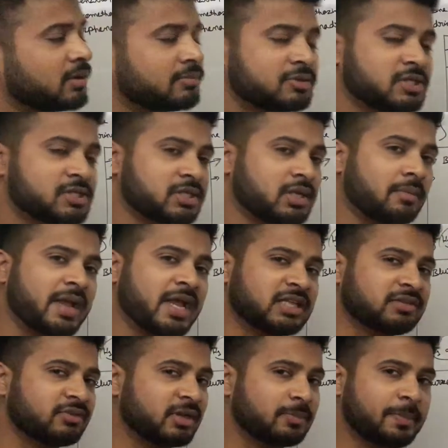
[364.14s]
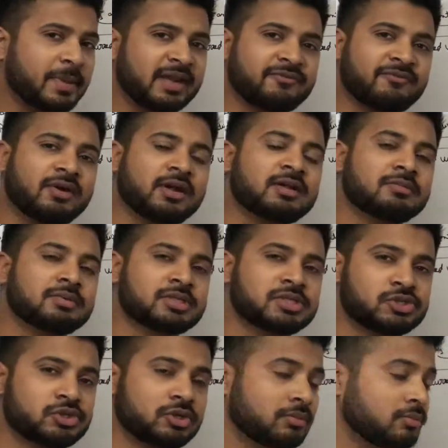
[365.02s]
nervous system as well as peripheral nervous
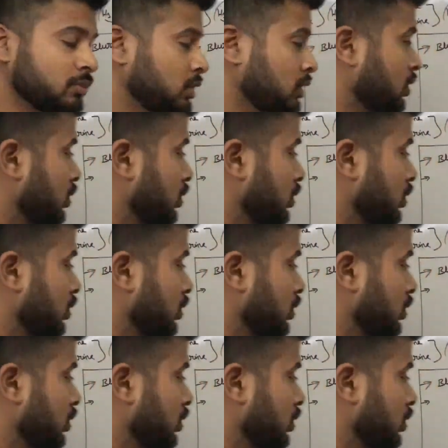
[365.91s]
system.